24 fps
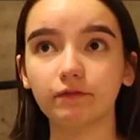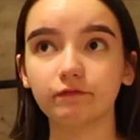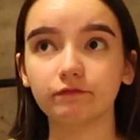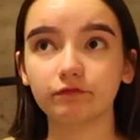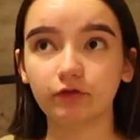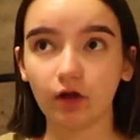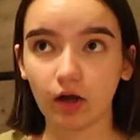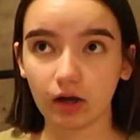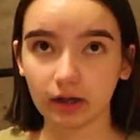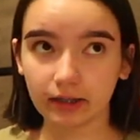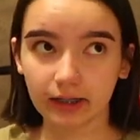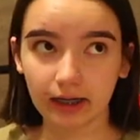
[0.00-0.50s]

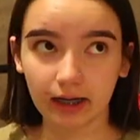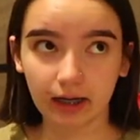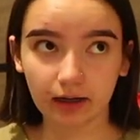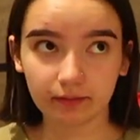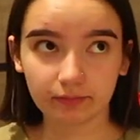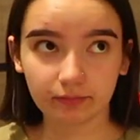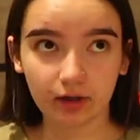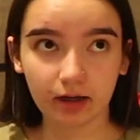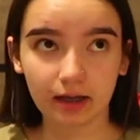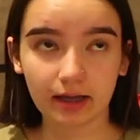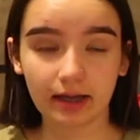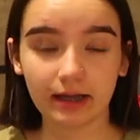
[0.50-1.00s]
vlog
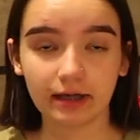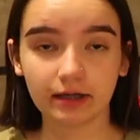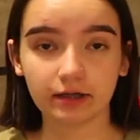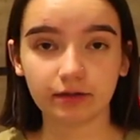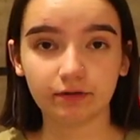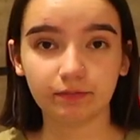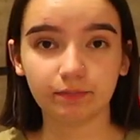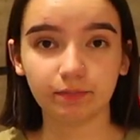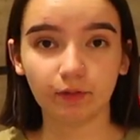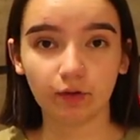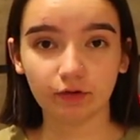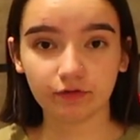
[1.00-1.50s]
camera
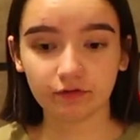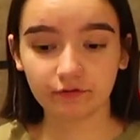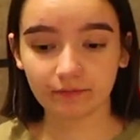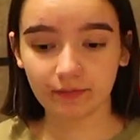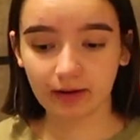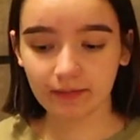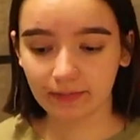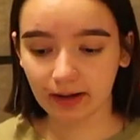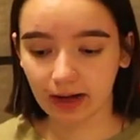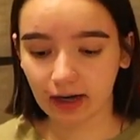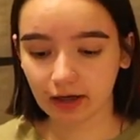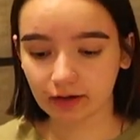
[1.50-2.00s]
and both of
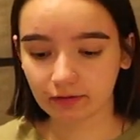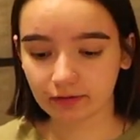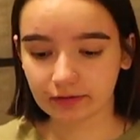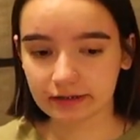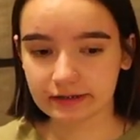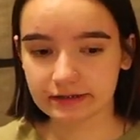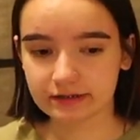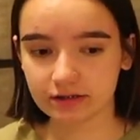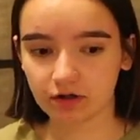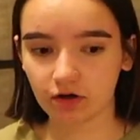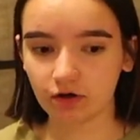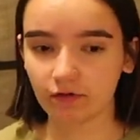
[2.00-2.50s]
my
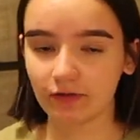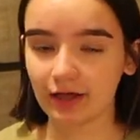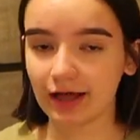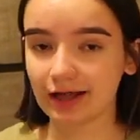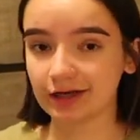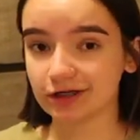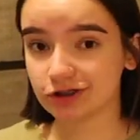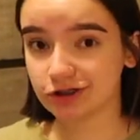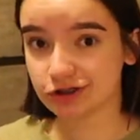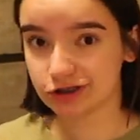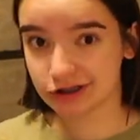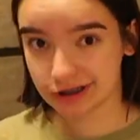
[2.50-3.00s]
batteries and all
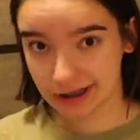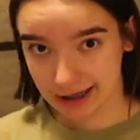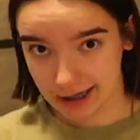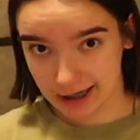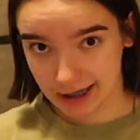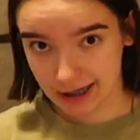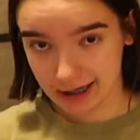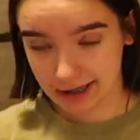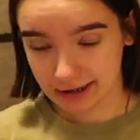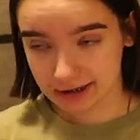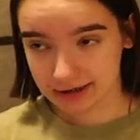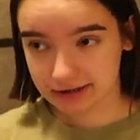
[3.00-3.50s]
that
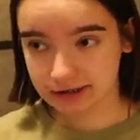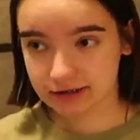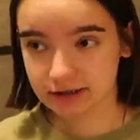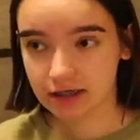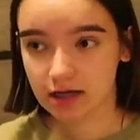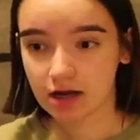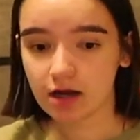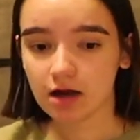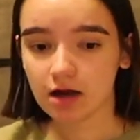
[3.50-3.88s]
jazz.